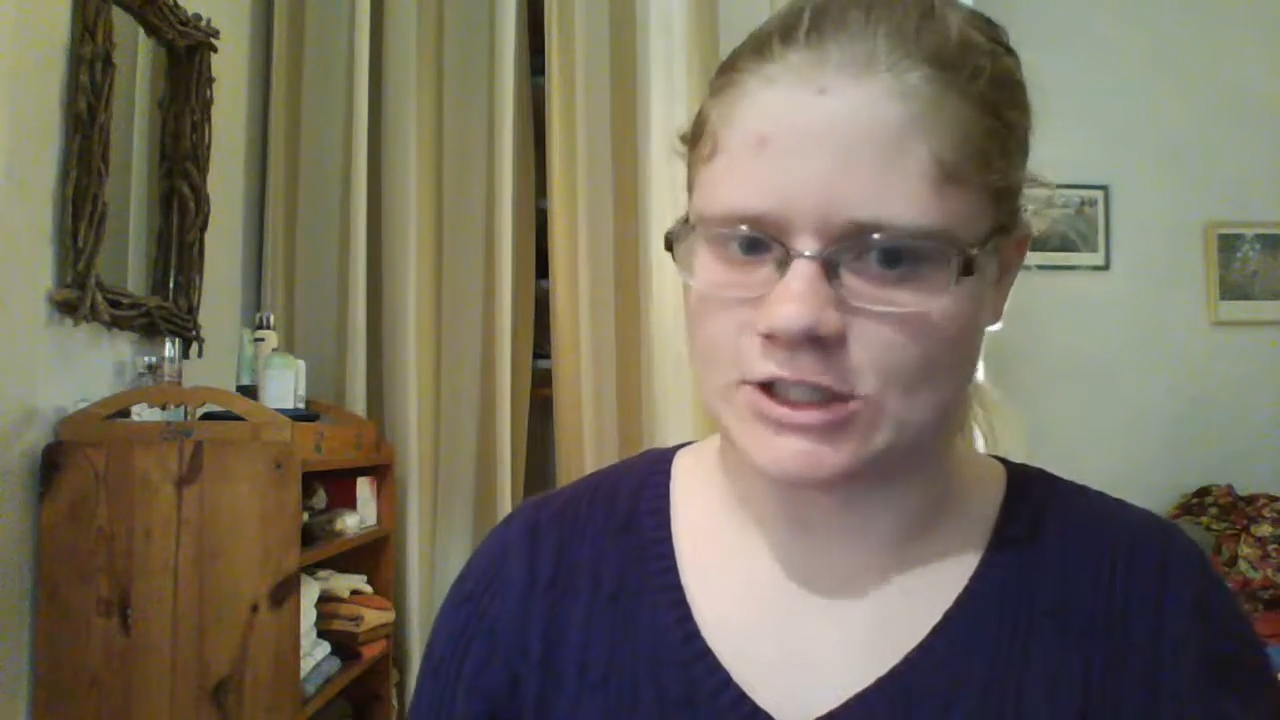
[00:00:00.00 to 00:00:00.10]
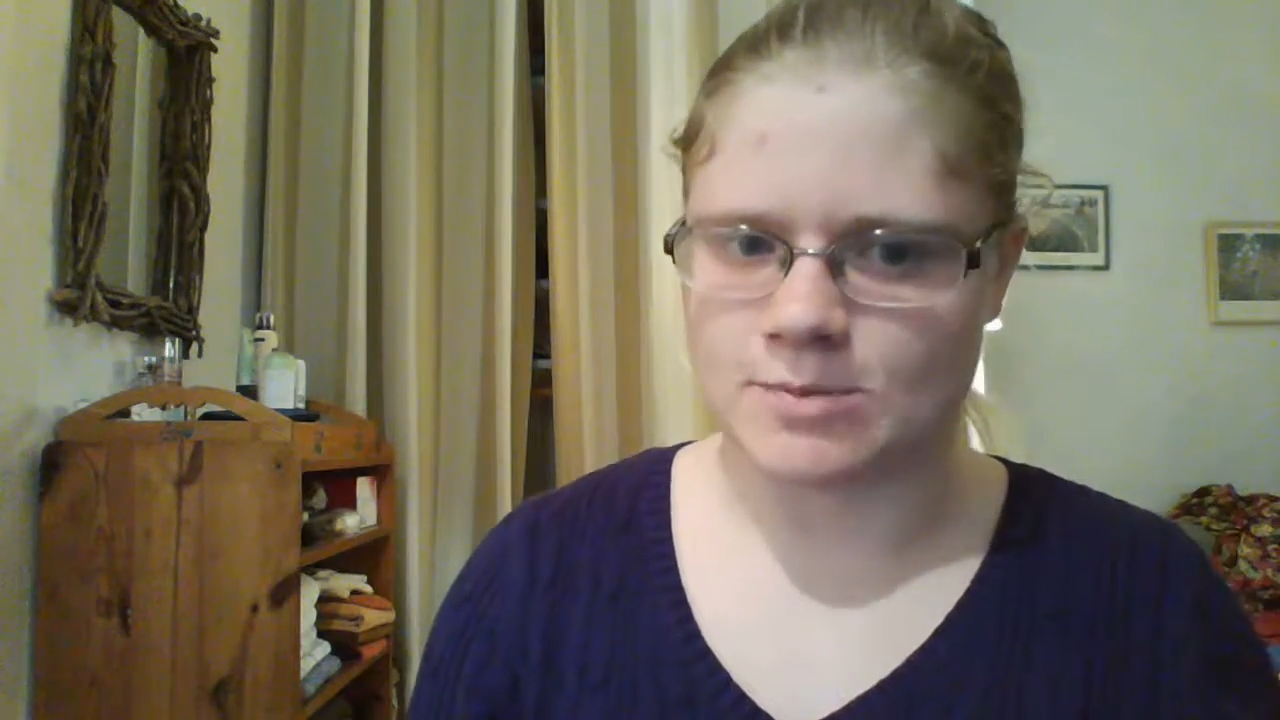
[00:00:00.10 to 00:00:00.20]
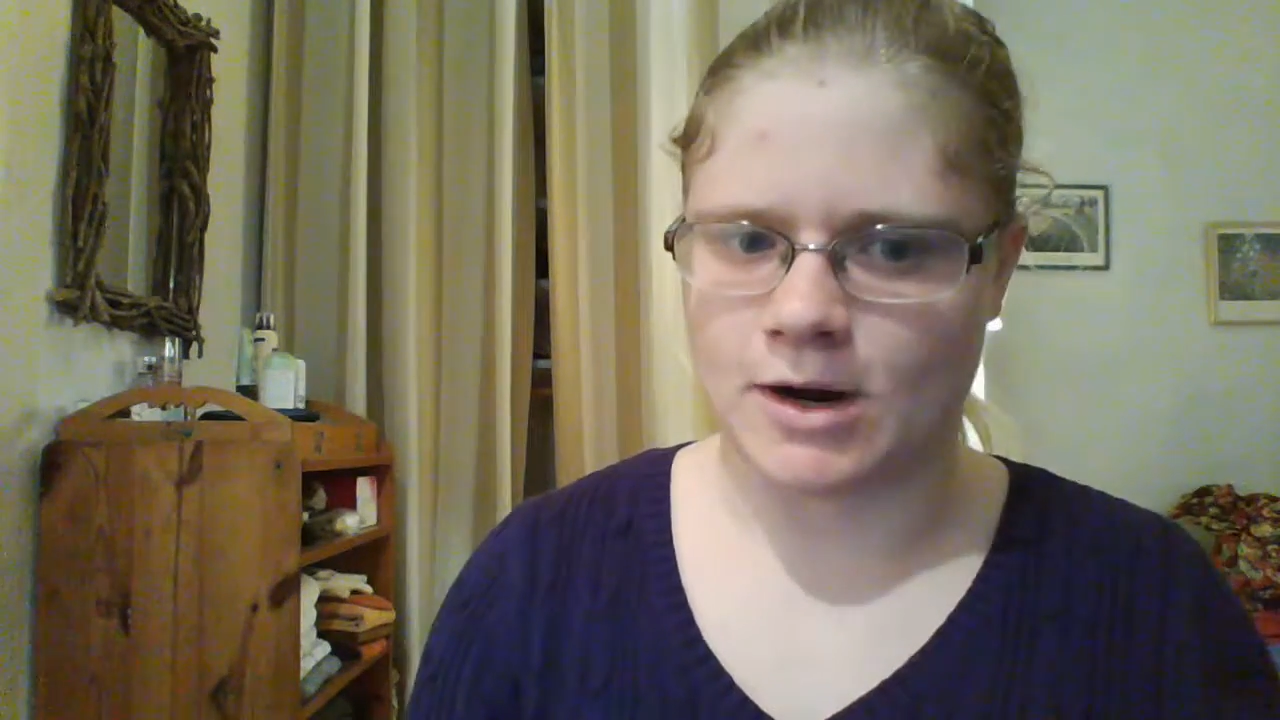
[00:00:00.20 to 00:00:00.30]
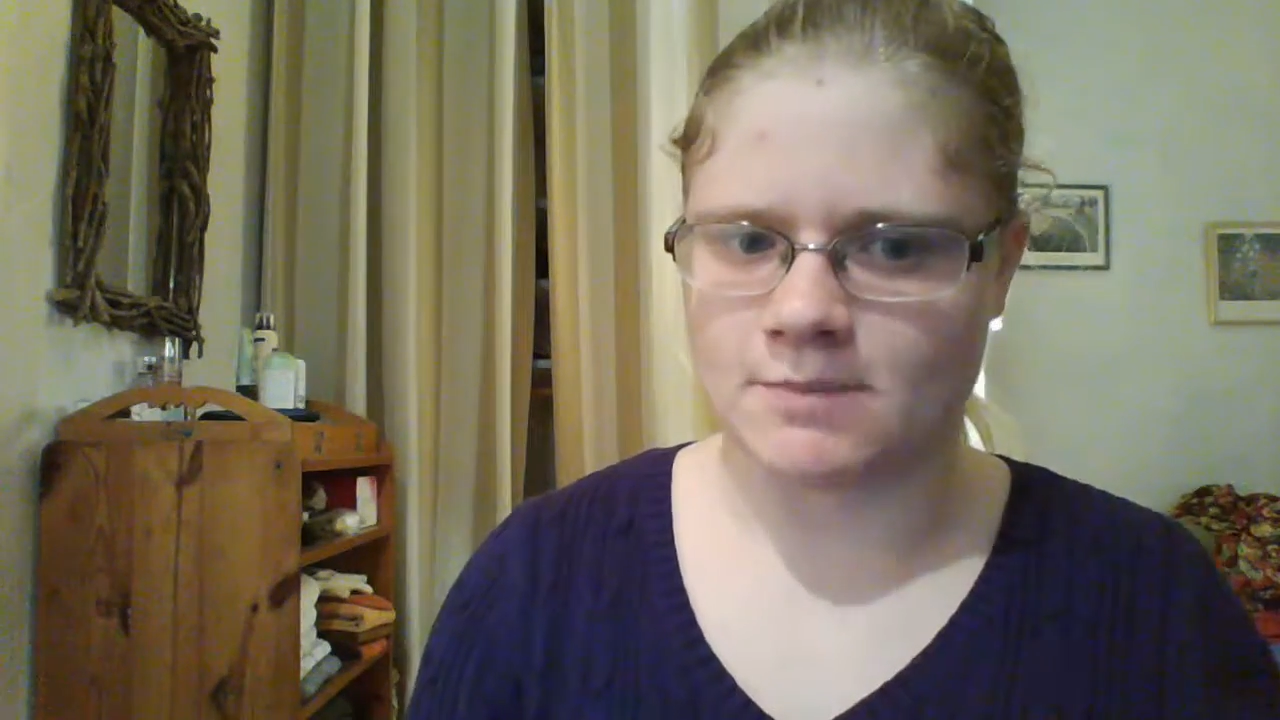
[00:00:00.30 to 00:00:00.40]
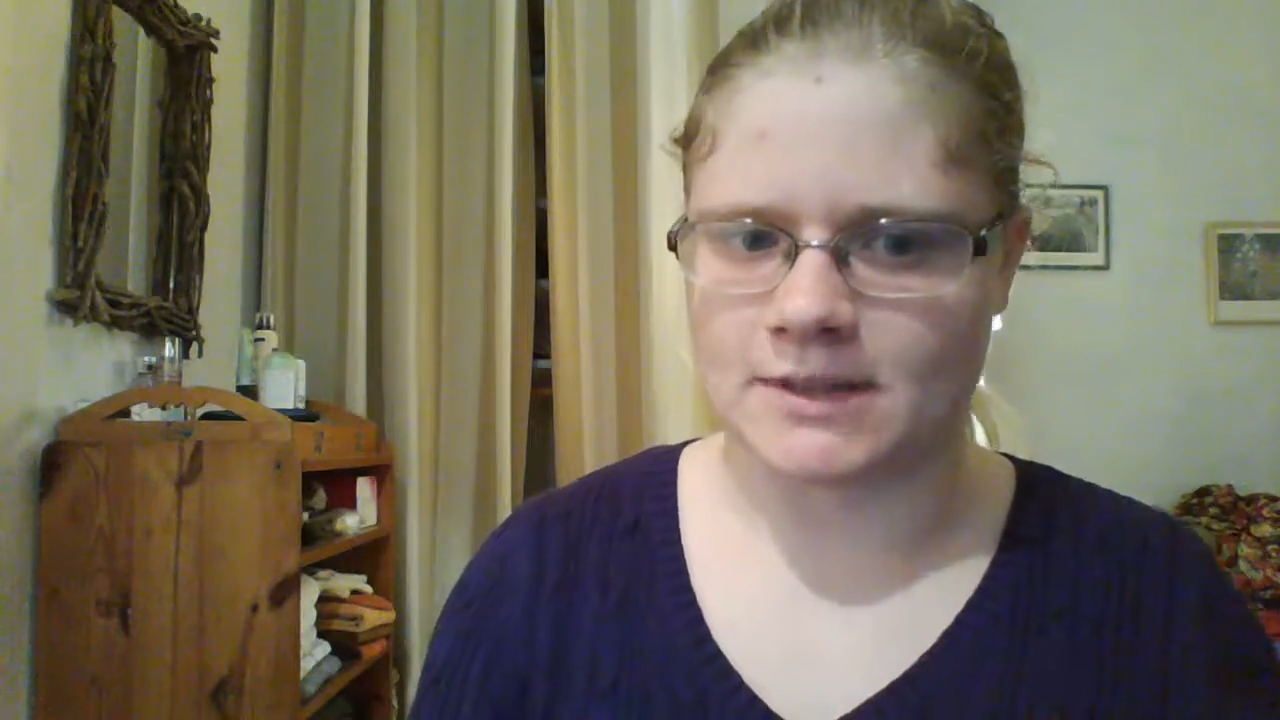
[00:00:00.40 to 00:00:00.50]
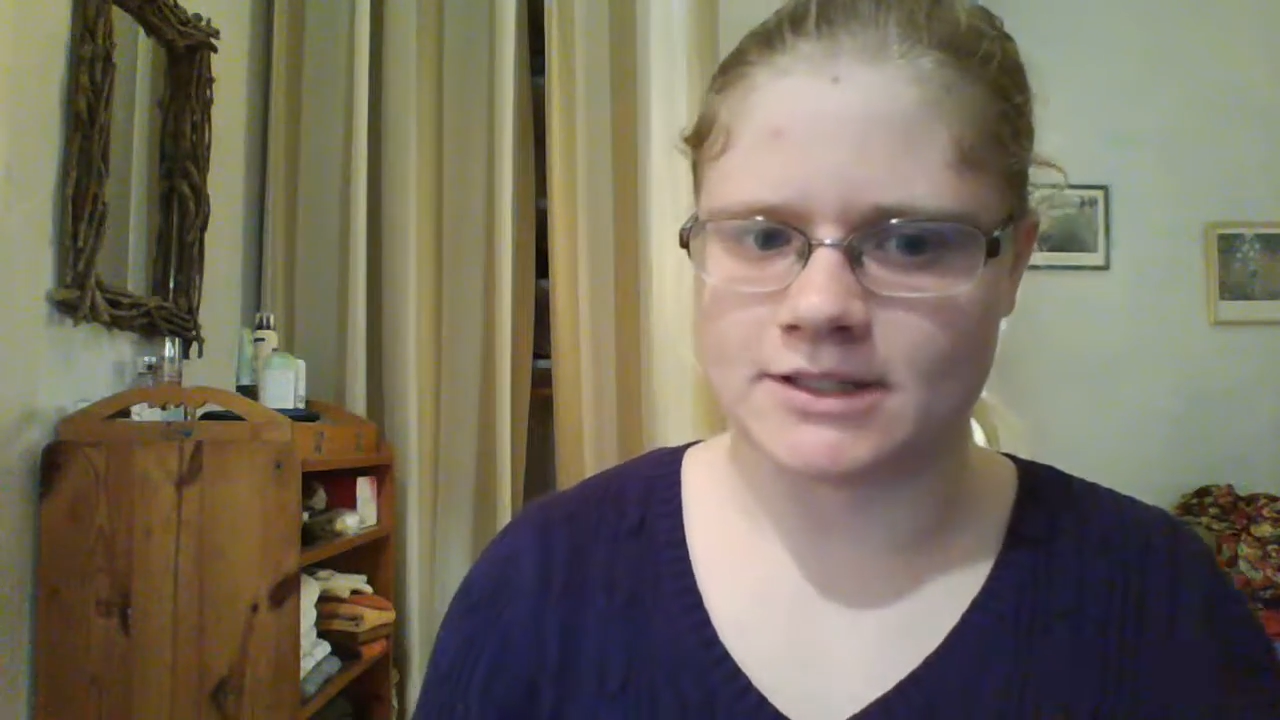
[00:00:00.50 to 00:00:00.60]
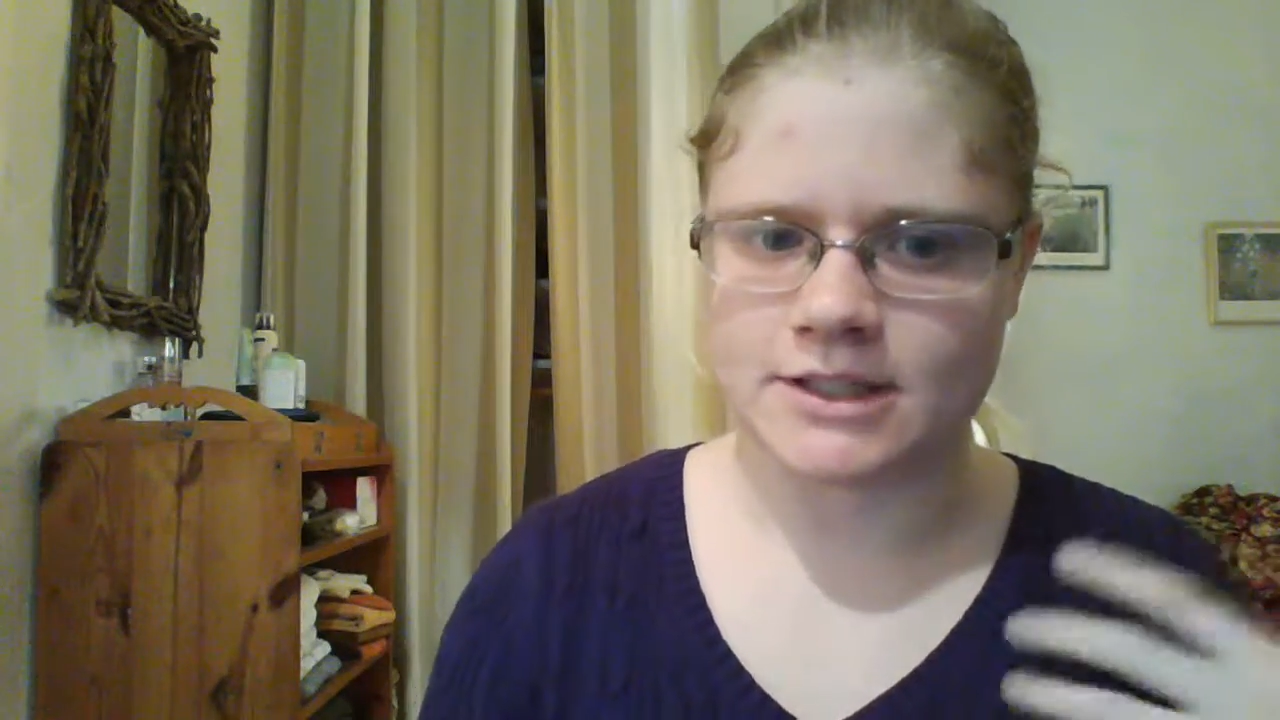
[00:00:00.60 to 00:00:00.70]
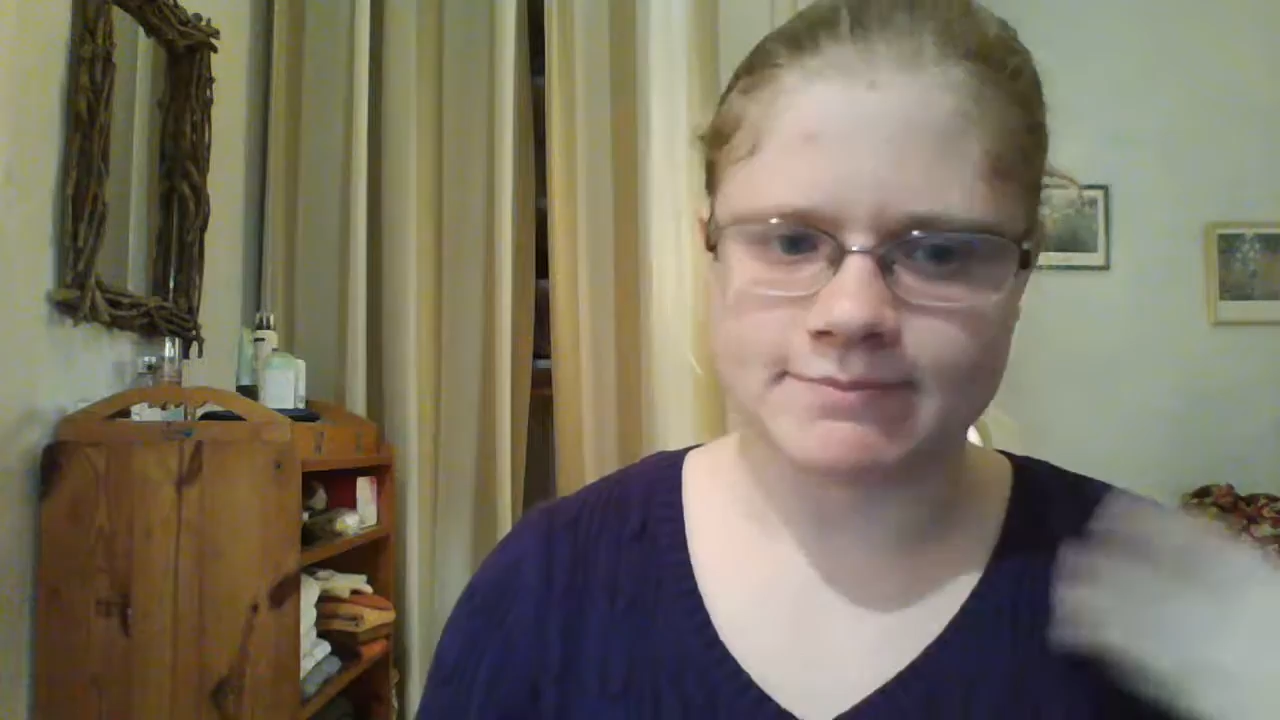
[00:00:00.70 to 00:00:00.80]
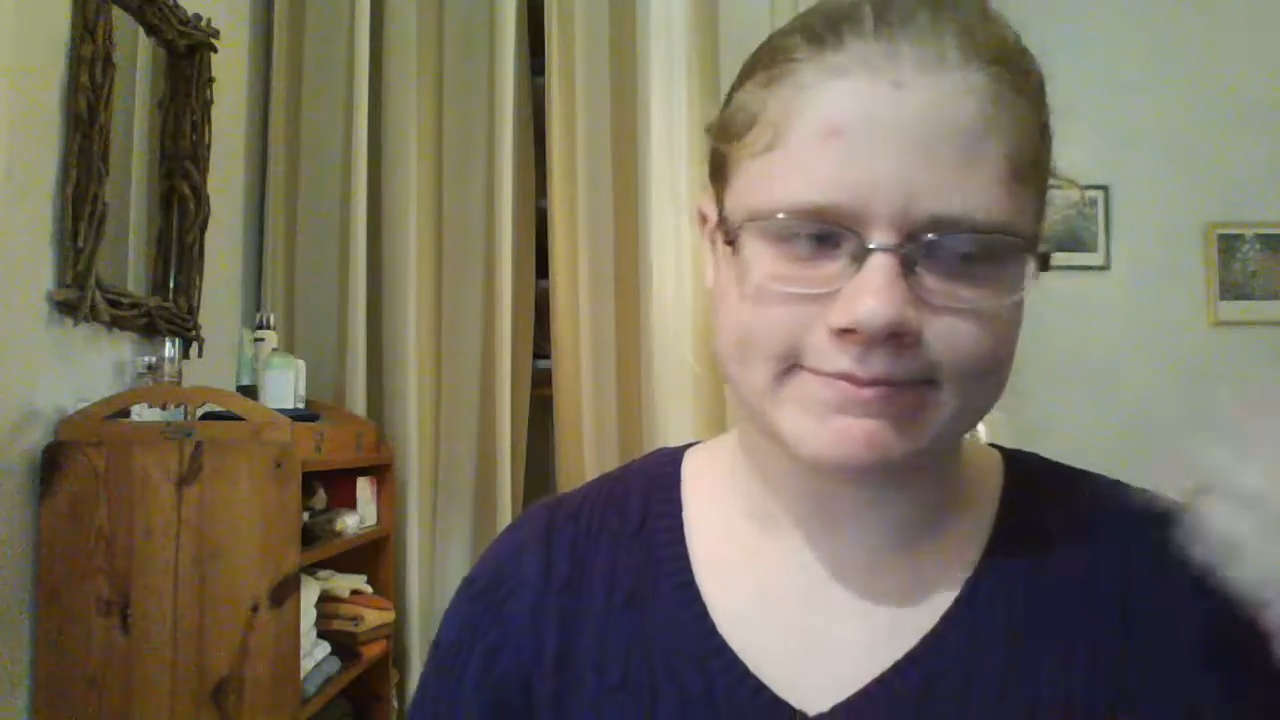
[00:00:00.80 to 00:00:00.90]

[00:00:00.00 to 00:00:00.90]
department.